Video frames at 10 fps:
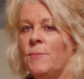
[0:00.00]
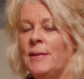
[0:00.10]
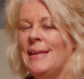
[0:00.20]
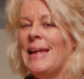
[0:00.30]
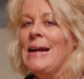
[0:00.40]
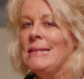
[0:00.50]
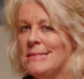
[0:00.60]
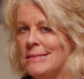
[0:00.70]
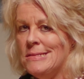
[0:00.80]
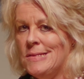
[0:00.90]
We need
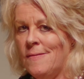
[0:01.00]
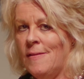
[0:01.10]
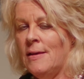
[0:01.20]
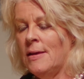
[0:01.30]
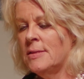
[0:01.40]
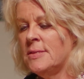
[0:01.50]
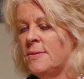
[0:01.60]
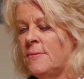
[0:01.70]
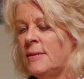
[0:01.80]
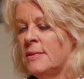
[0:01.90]
access to it and
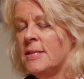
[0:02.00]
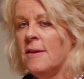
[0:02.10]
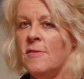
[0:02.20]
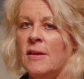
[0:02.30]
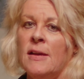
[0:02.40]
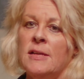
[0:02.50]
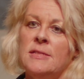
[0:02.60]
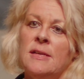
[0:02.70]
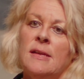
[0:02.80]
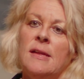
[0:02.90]
to
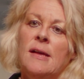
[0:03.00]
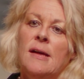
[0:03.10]
interrogate it.